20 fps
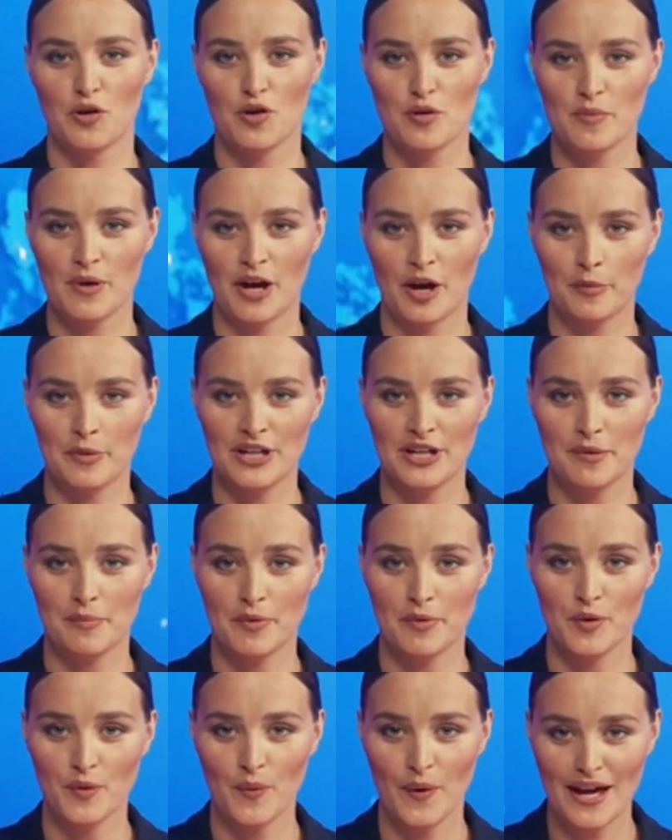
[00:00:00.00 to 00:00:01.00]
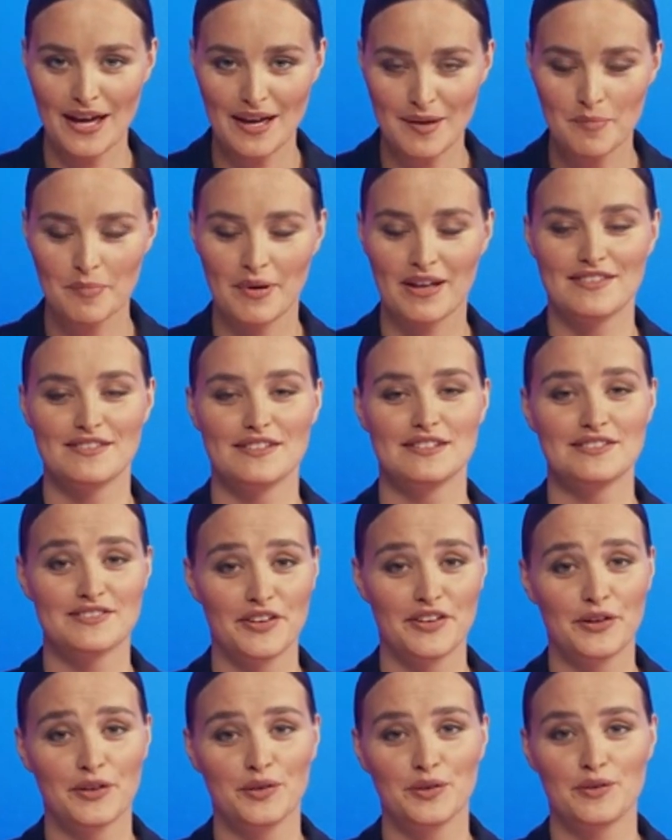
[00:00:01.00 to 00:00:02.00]
Berlusconi's Forza
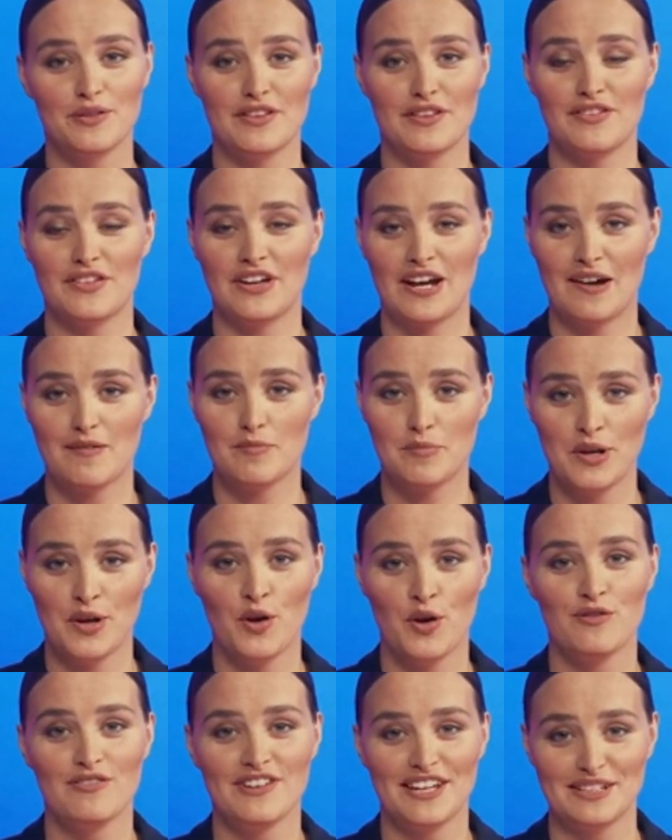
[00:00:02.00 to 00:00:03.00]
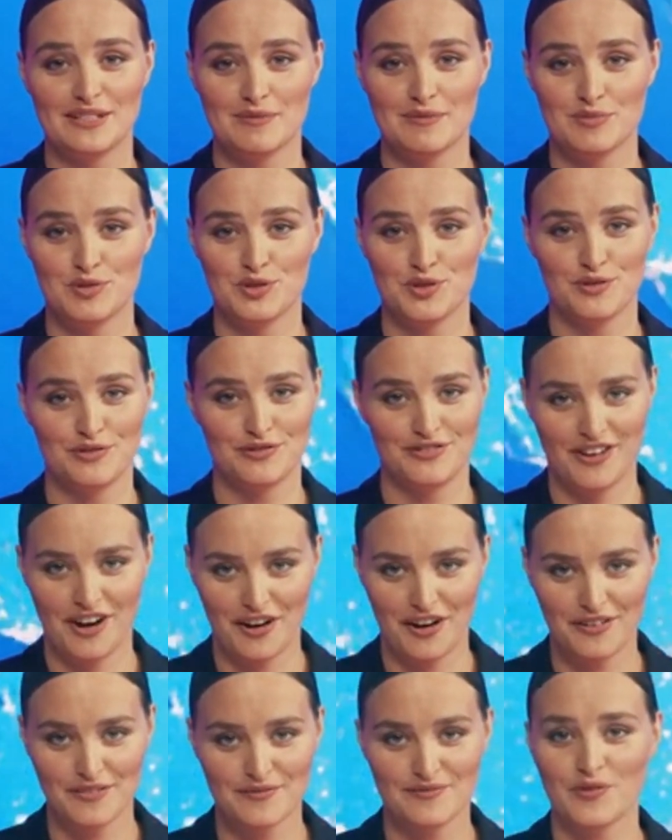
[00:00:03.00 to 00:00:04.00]
Italia party claimed 45
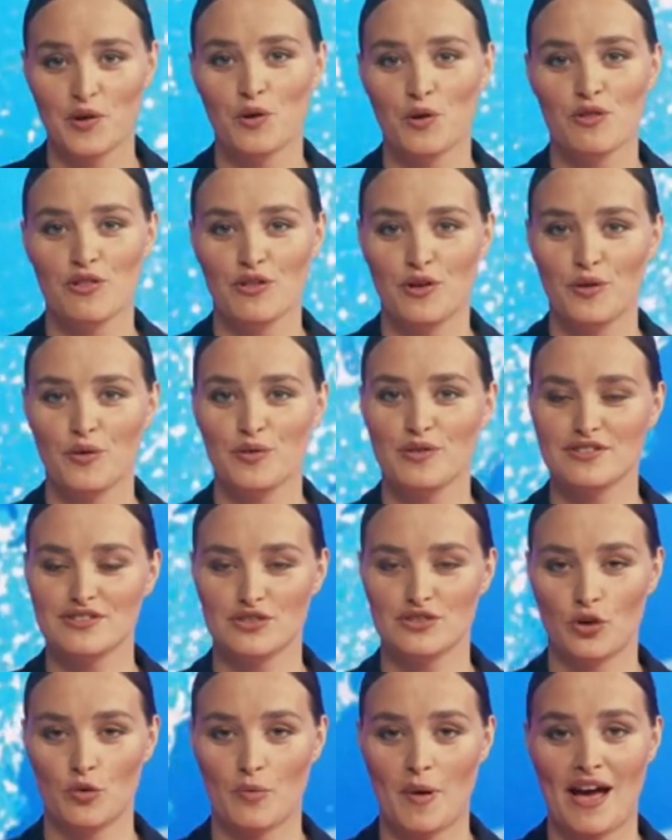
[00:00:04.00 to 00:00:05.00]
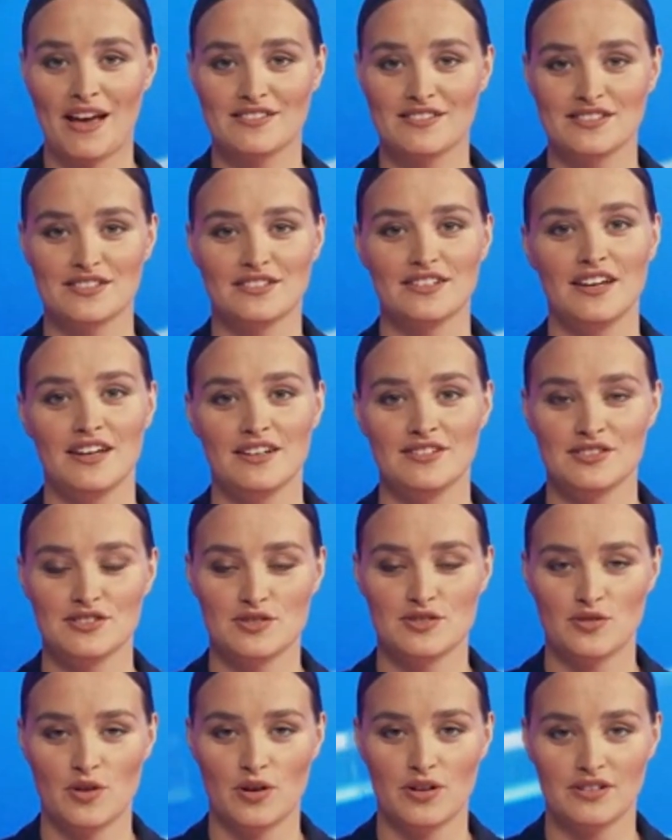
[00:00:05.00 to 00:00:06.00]
seats in the snap election,
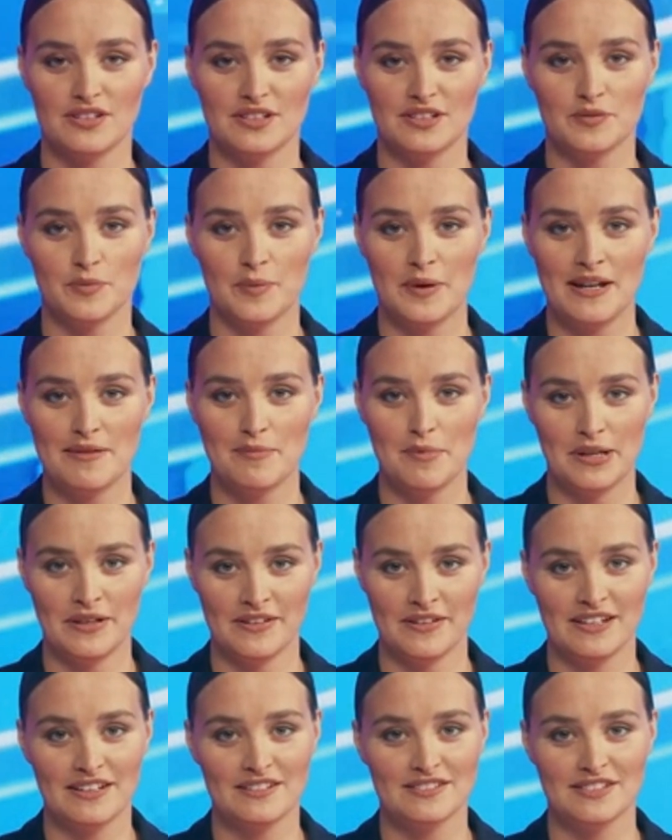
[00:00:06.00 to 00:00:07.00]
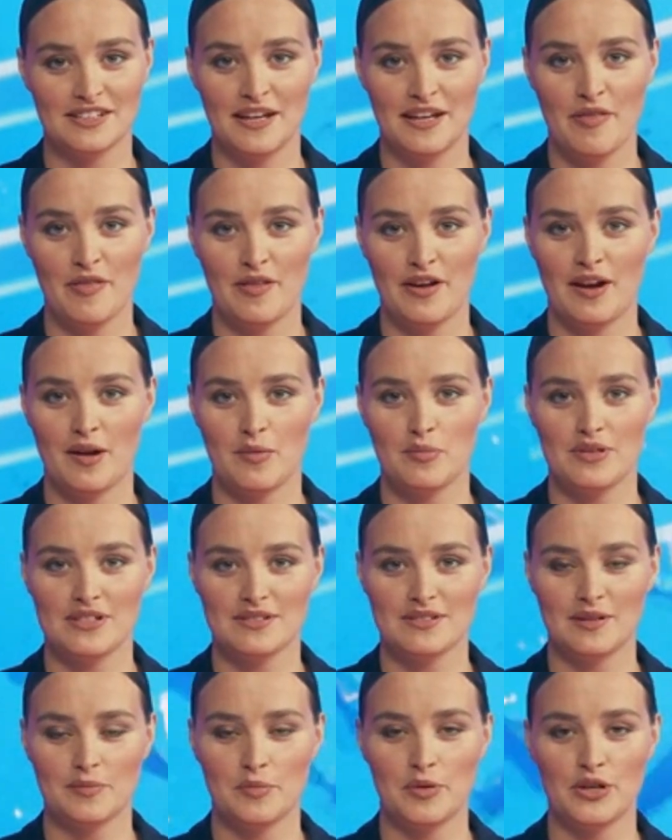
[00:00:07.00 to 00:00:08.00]
running as part of a center-right
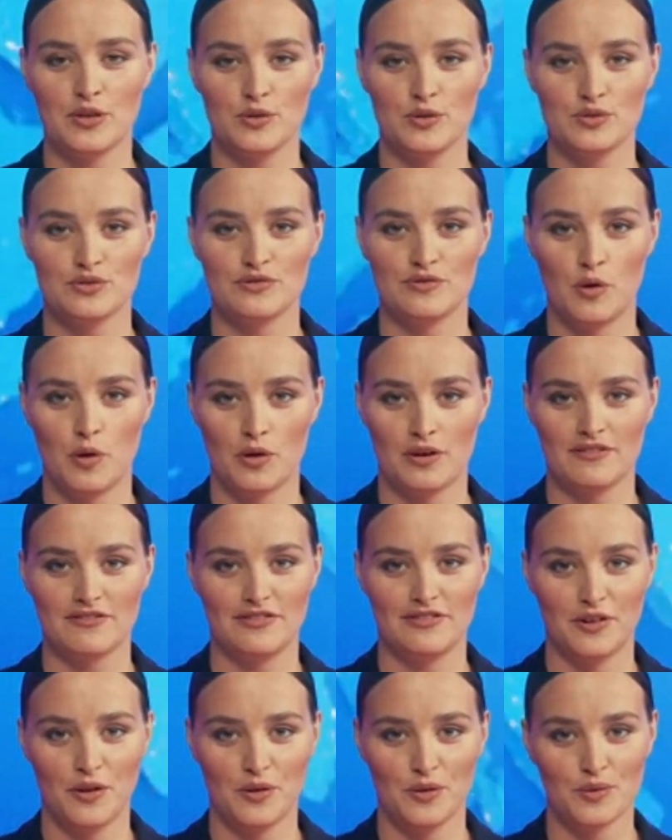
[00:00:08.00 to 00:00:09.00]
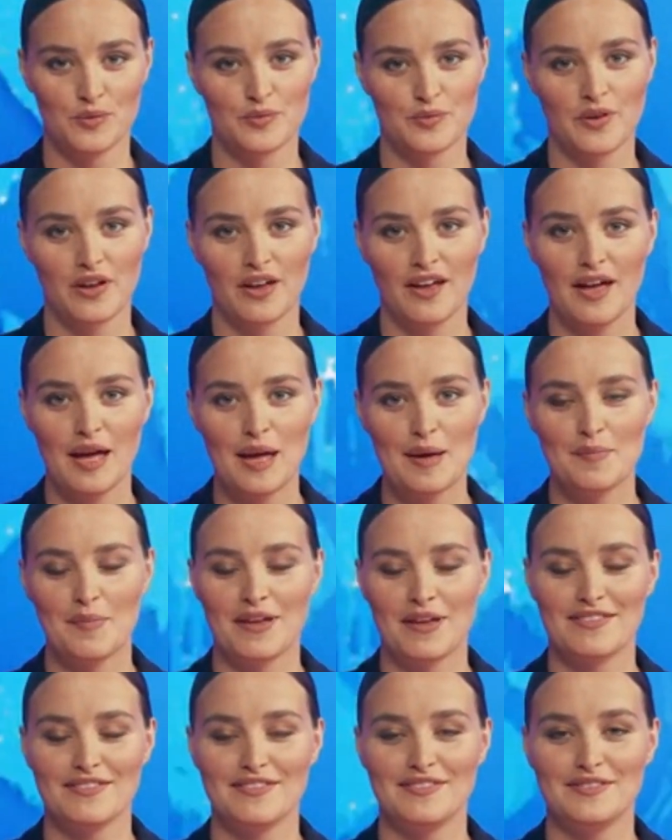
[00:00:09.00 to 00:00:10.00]
coalition with the Brothers of Italy party of
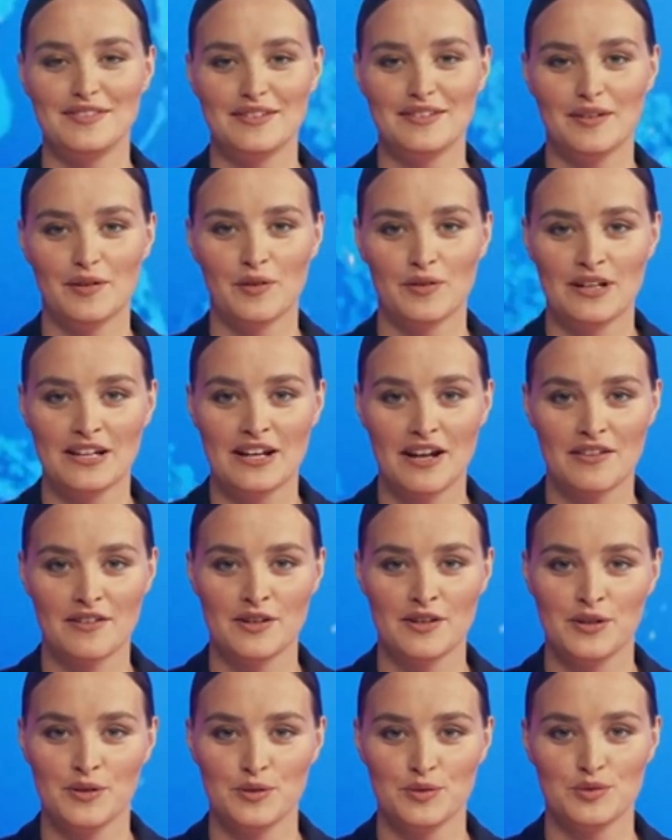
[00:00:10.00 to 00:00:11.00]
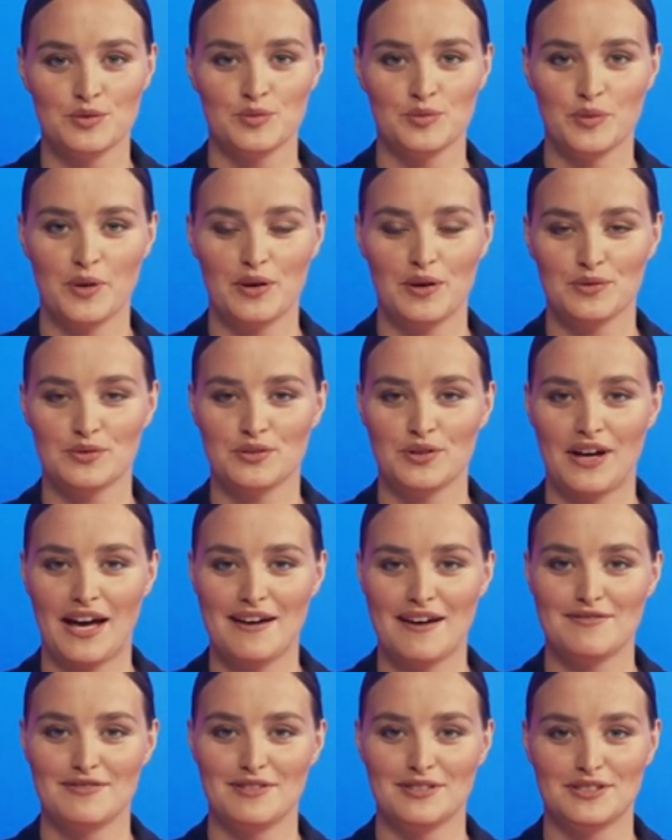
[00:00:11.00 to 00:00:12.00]
current Prime Minister Giorgia Meloni,
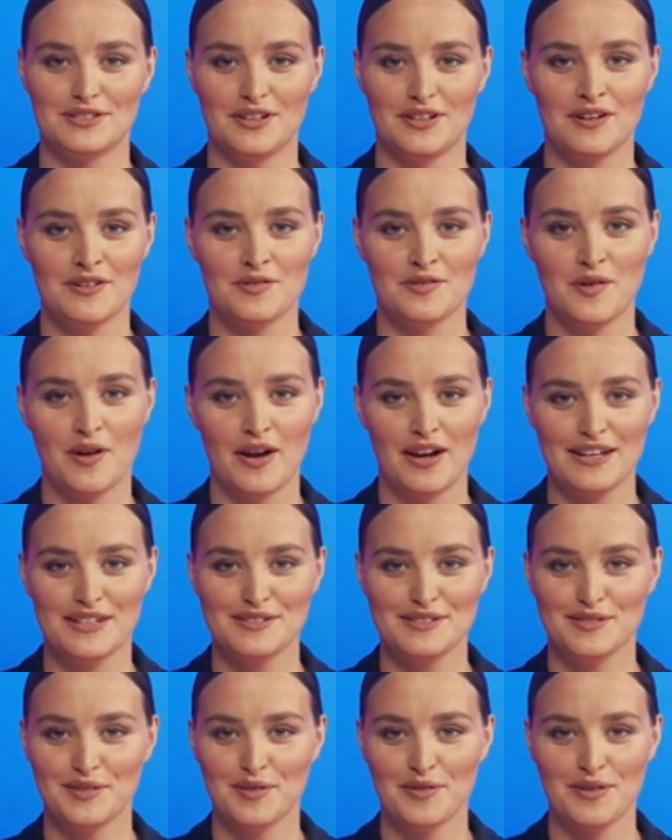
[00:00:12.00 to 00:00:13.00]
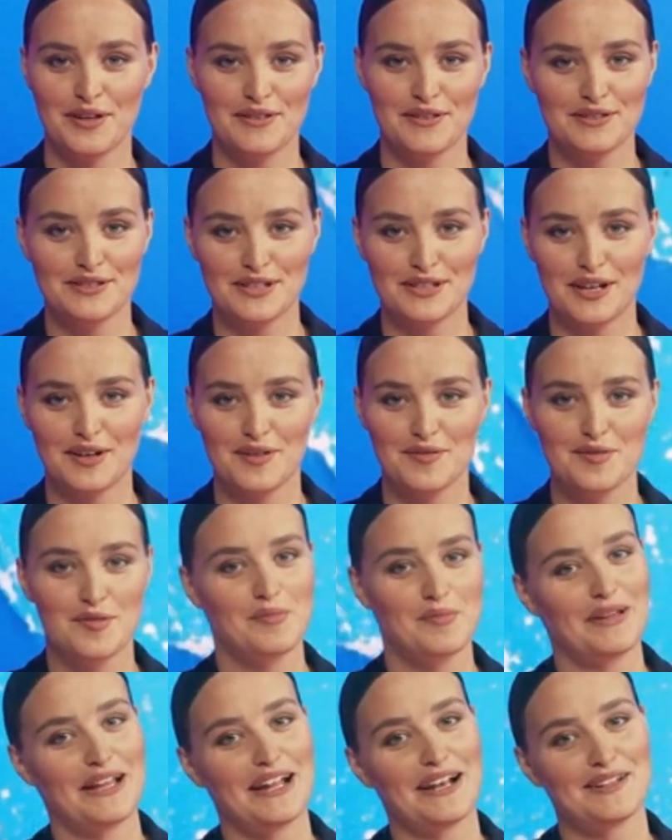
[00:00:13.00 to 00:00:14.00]
Lega Nord Northern League, and
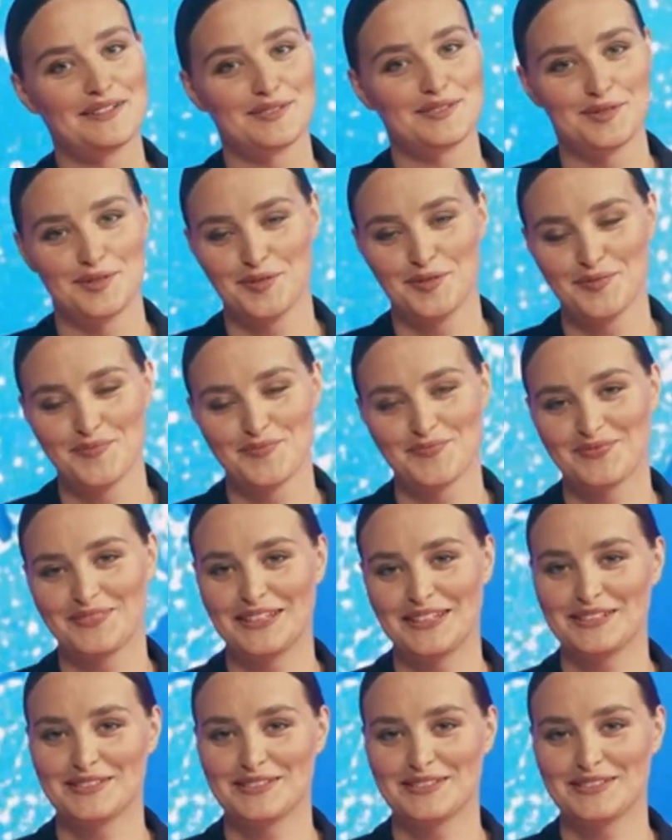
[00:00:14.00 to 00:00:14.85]
US Moderates.